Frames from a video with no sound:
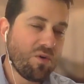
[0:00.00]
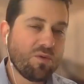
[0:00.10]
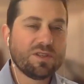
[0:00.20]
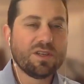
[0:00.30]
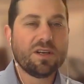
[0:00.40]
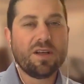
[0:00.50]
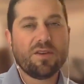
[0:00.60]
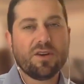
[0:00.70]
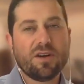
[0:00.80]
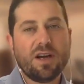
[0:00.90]
Was there
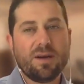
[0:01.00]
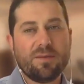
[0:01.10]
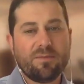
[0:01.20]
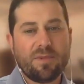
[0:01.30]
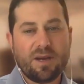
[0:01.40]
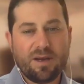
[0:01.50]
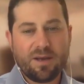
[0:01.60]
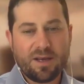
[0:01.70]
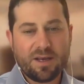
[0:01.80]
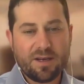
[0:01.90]
another?
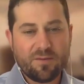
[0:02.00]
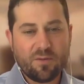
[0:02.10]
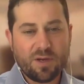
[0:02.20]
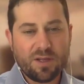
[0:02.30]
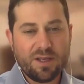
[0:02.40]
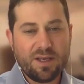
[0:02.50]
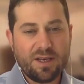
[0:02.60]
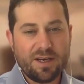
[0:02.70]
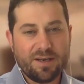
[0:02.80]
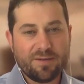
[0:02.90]
I kind of quickly
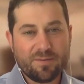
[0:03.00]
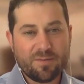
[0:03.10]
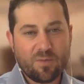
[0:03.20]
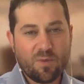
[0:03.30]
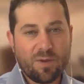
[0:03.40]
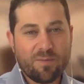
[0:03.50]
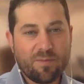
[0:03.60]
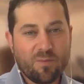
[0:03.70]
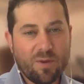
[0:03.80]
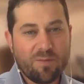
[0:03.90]

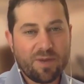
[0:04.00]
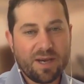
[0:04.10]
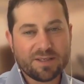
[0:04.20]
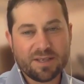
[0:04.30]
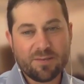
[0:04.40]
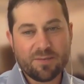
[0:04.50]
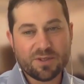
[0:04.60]
went past a couple